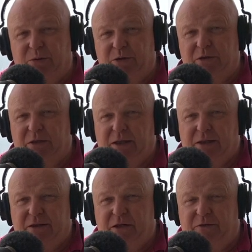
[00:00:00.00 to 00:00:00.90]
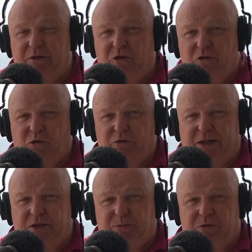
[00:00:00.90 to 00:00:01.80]
button that if you're not
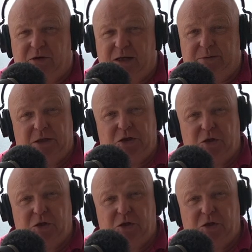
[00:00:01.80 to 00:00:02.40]
already subscribed,